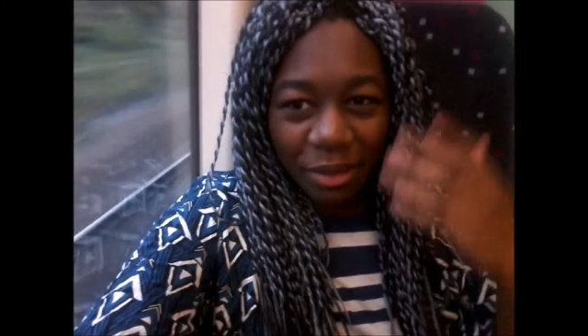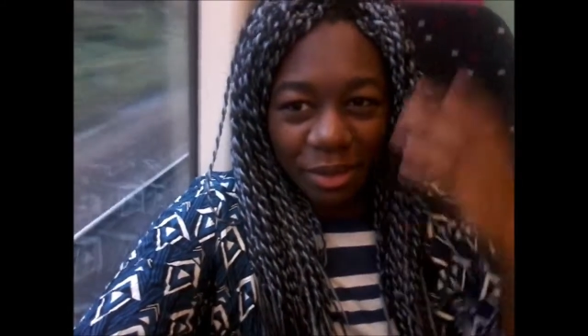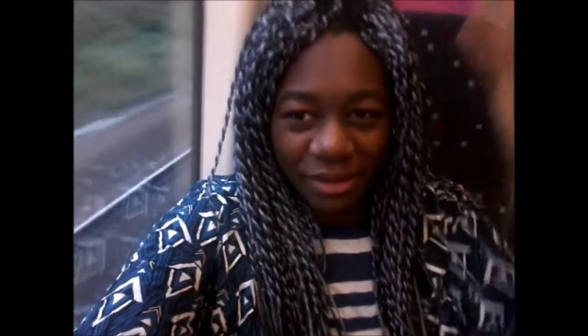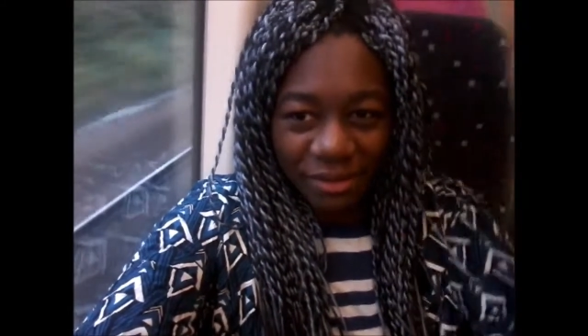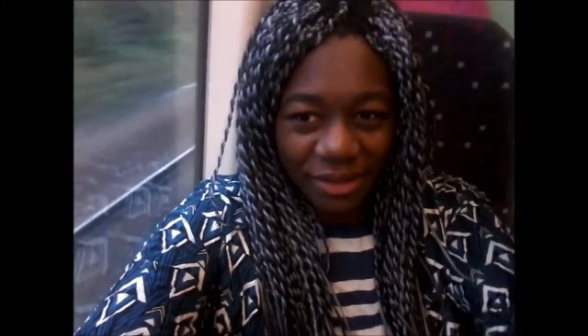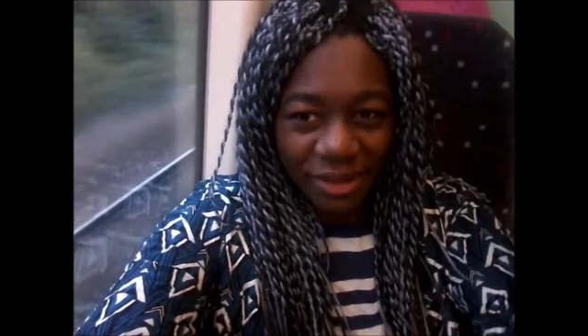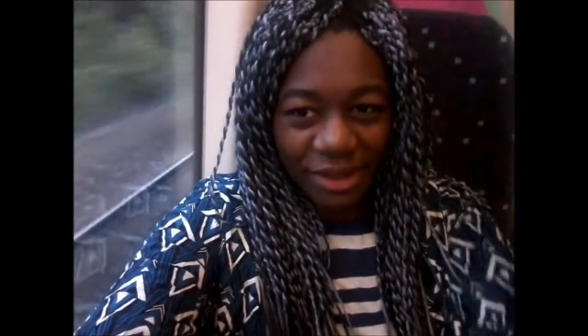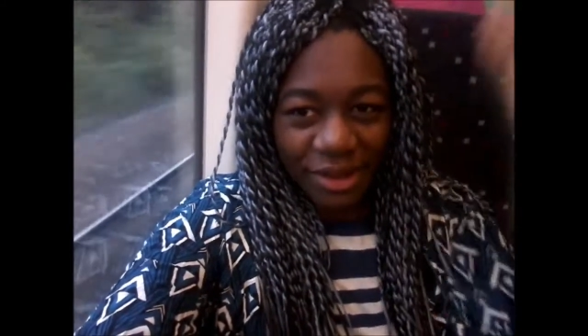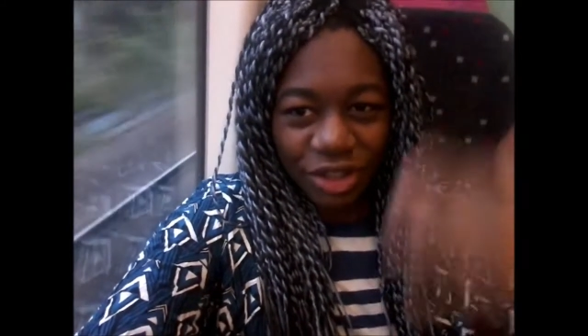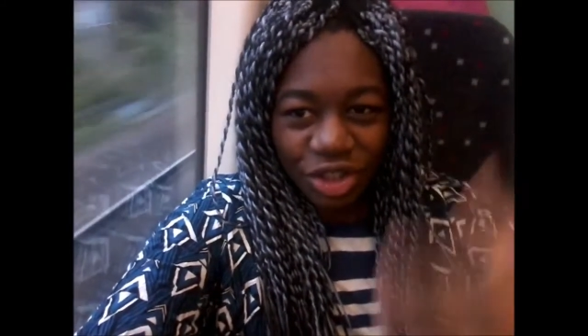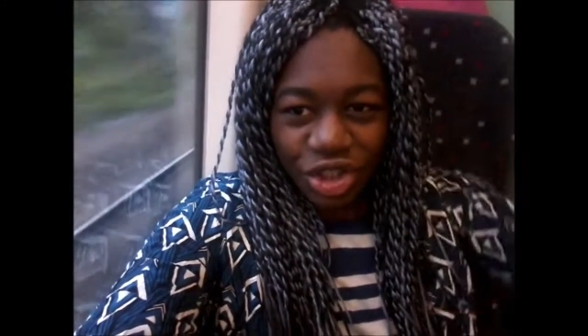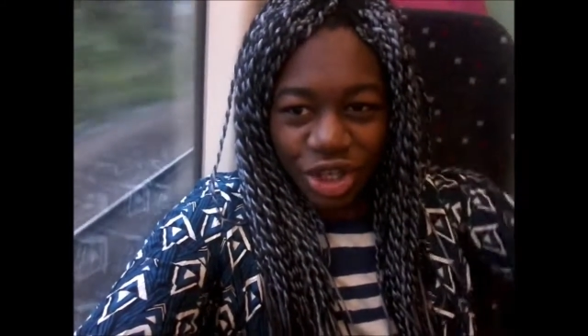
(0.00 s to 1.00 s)
above the
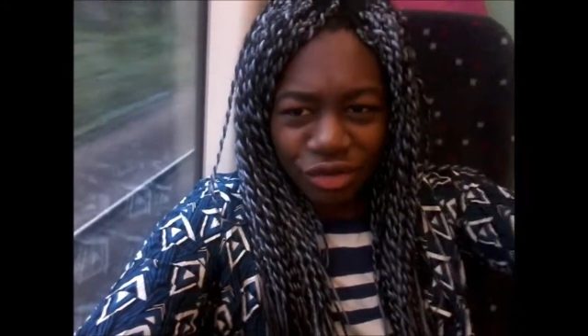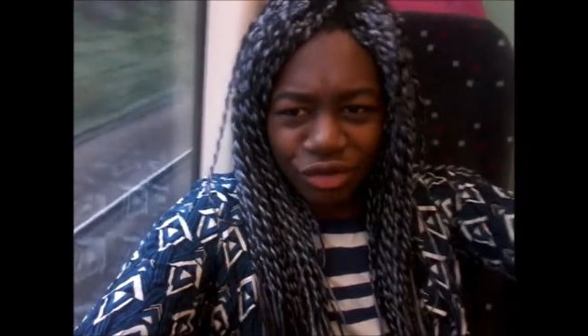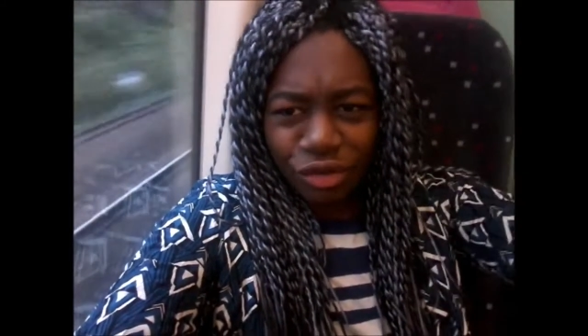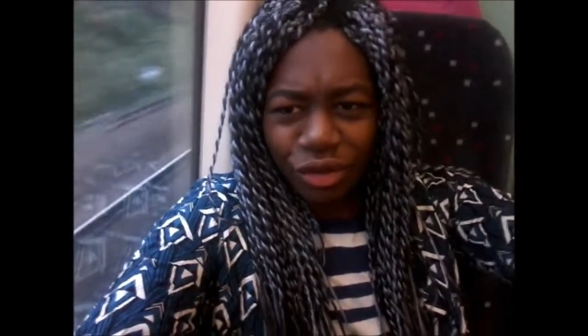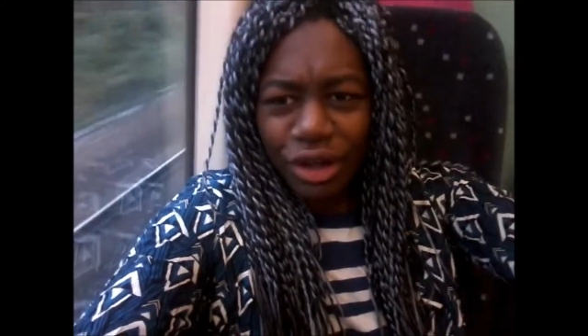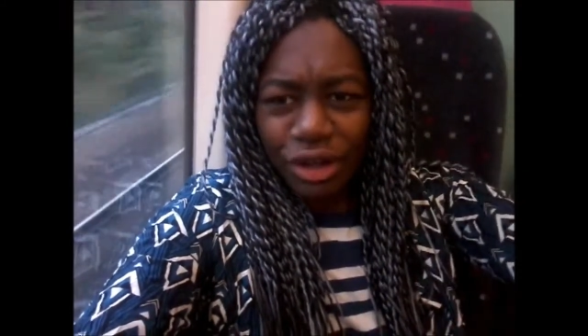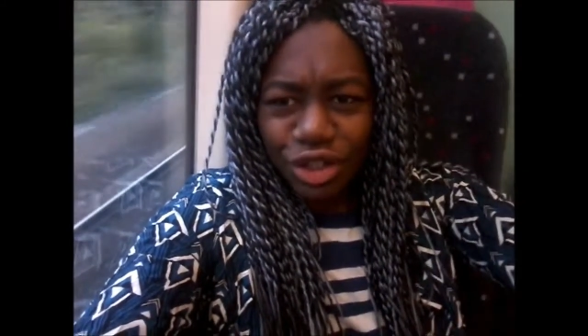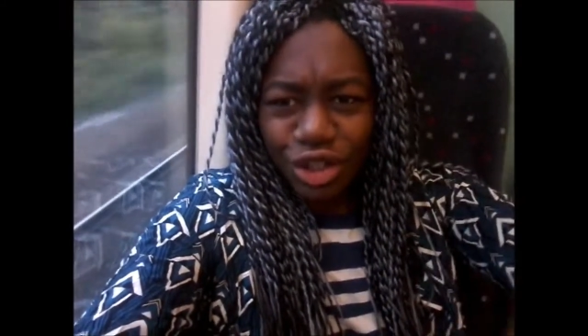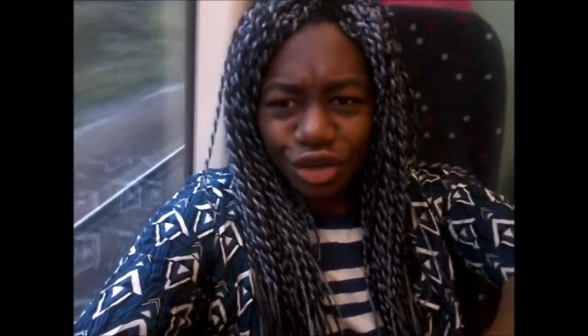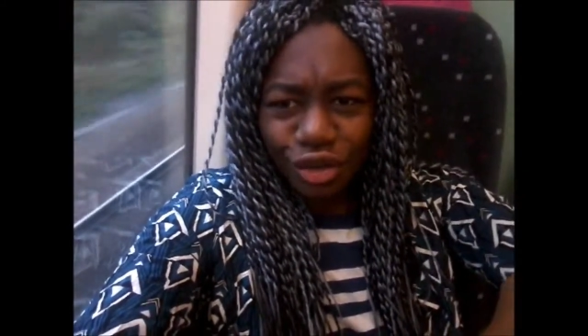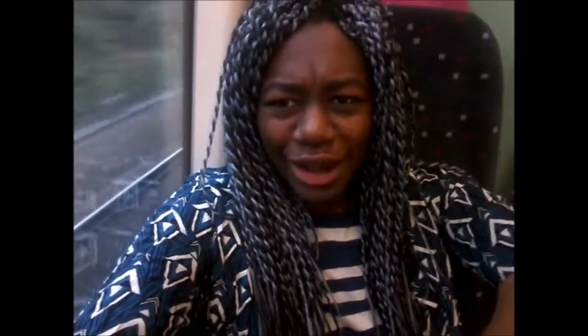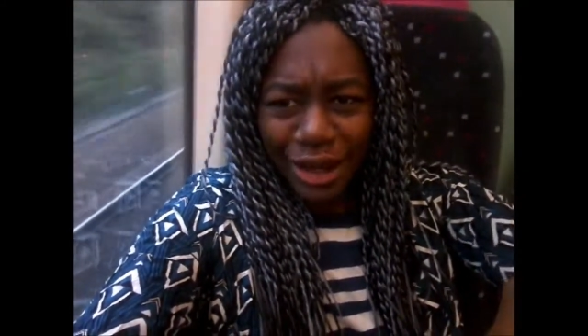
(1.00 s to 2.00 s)
general
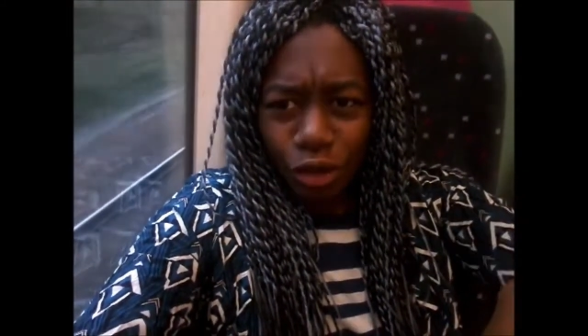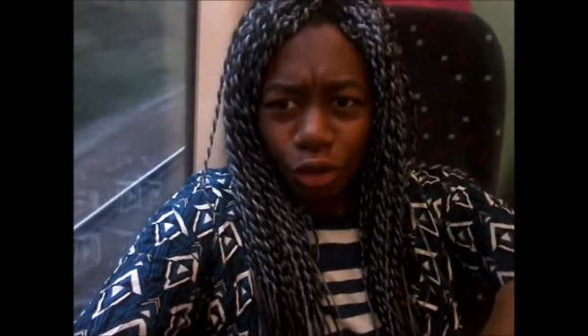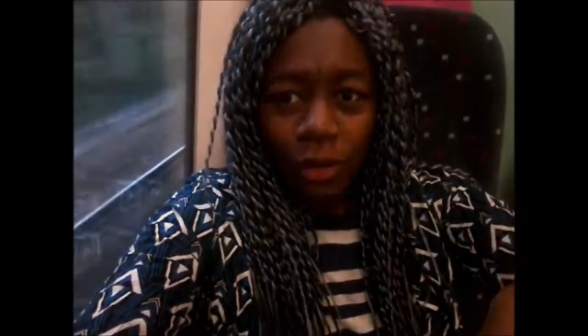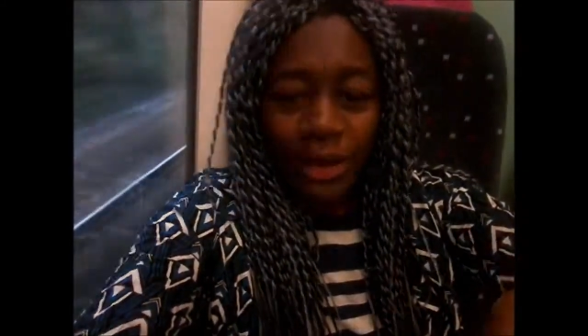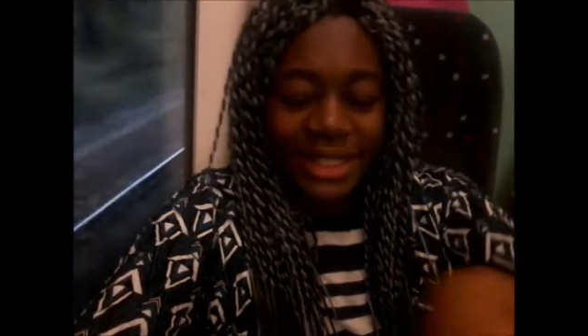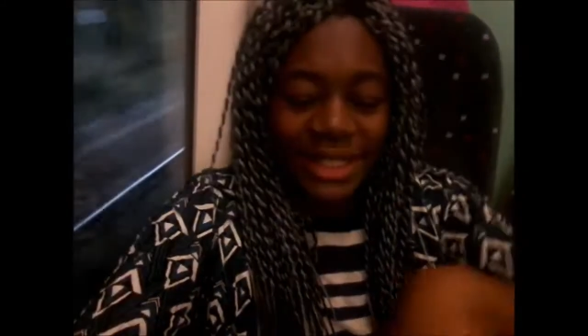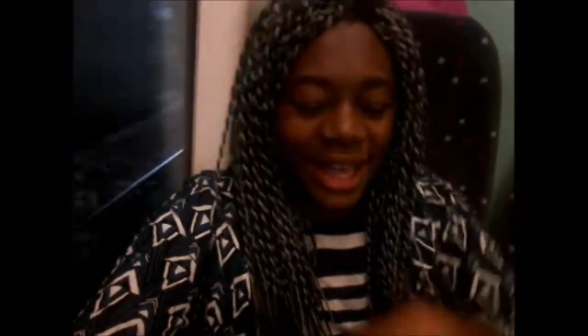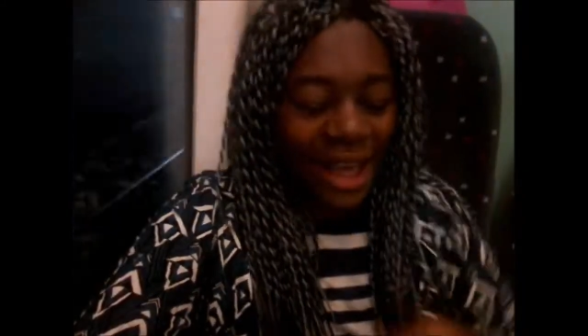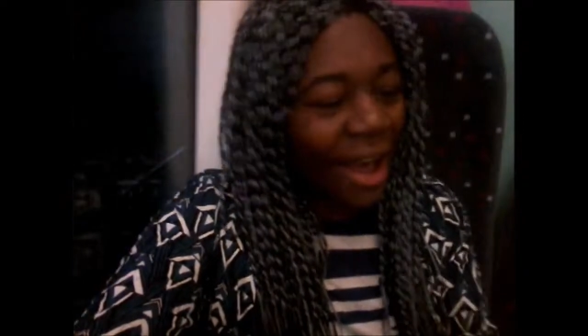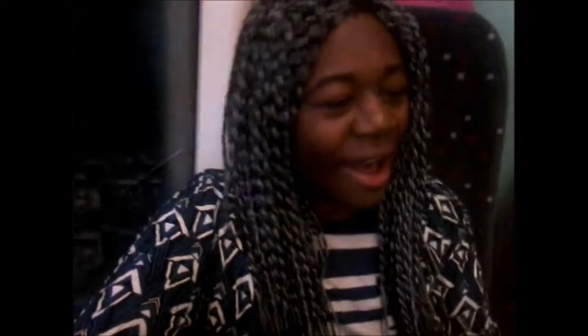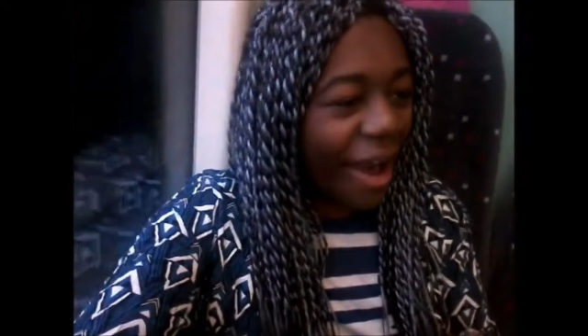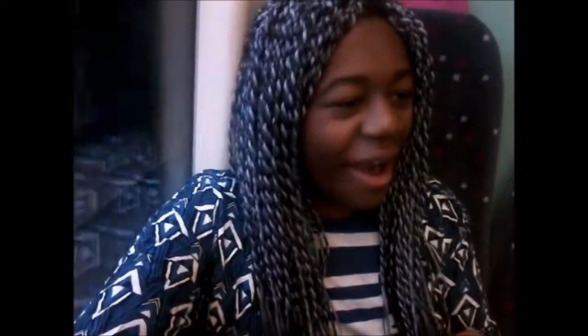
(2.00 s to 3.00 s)
train noise.
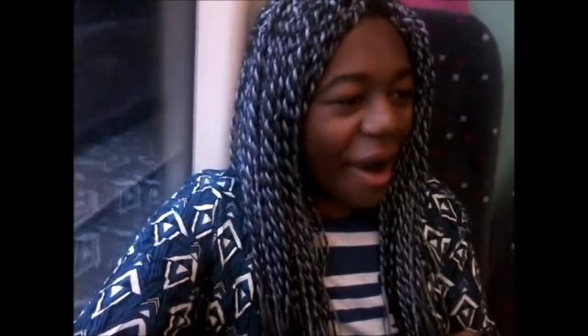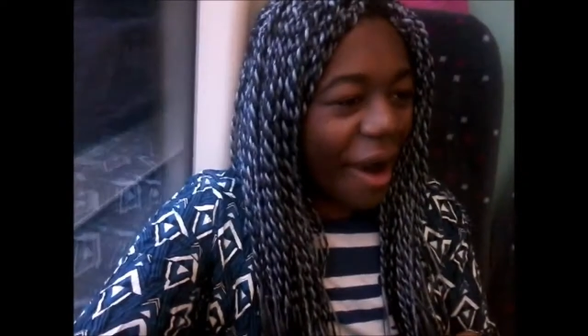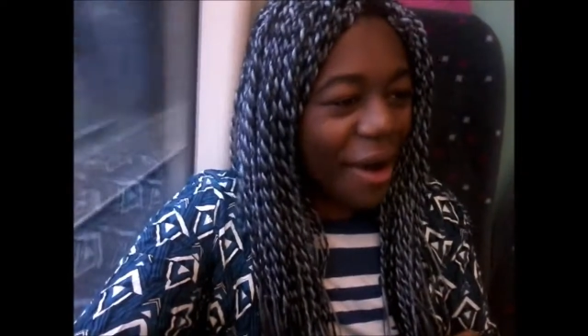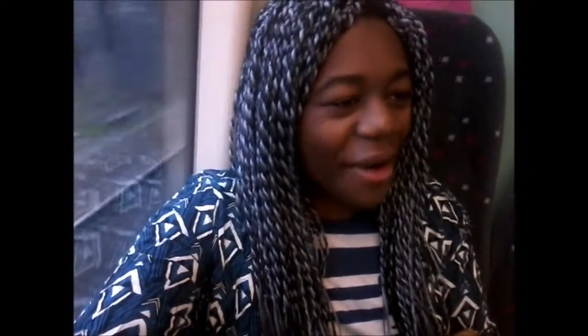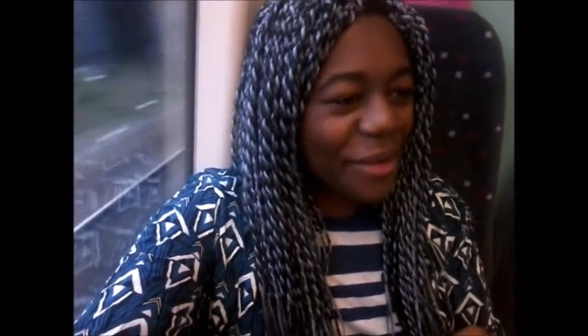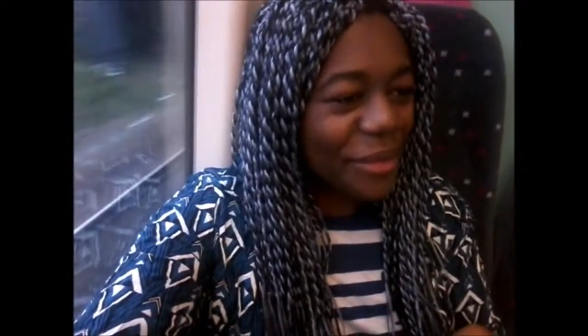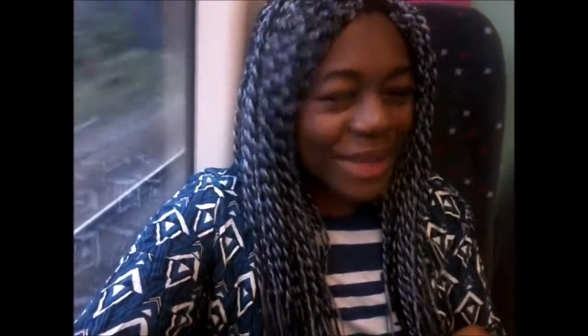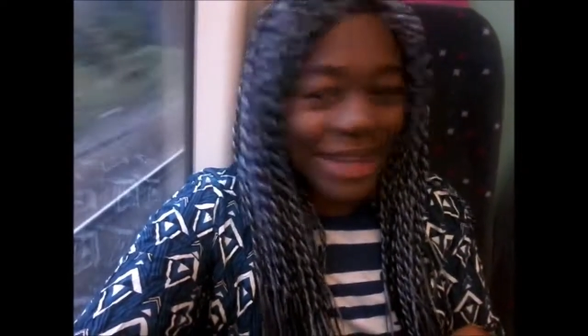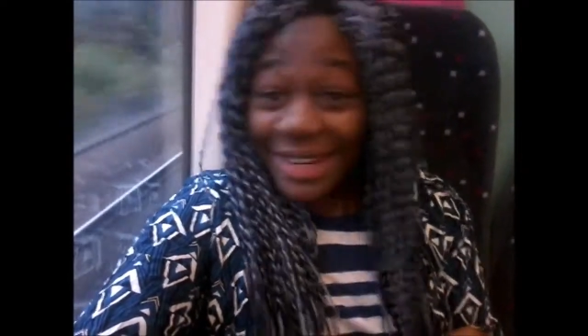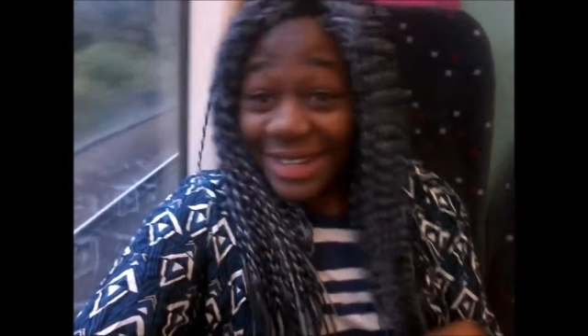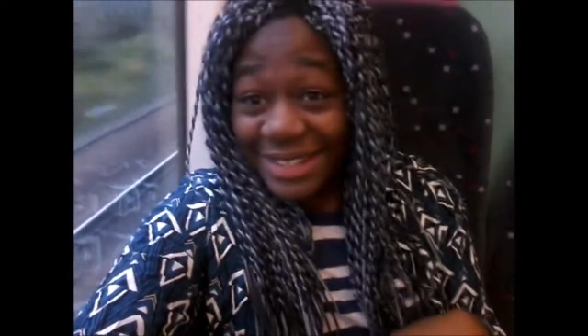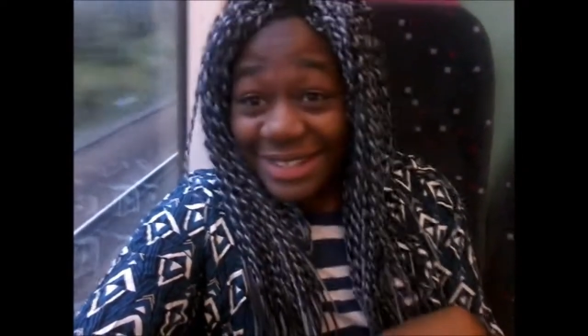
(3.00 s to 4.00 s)
Um, it is